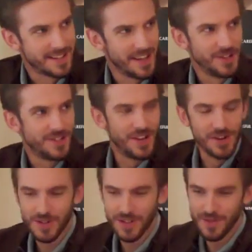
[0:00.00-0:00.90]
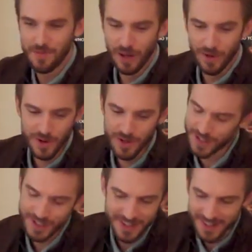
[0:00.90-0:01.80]
Especially those, those, like those the, bullet wounds
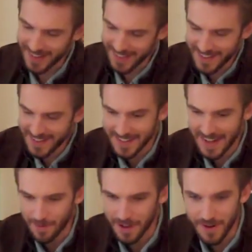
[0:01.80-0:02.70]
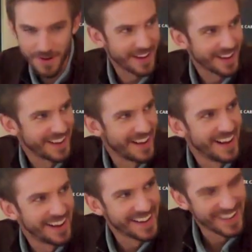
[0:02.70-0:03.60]
the, are the just, like, they're sequence. Just damn annoying. You
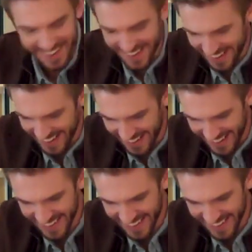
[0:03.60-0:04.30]
know, yeah, yeah. He's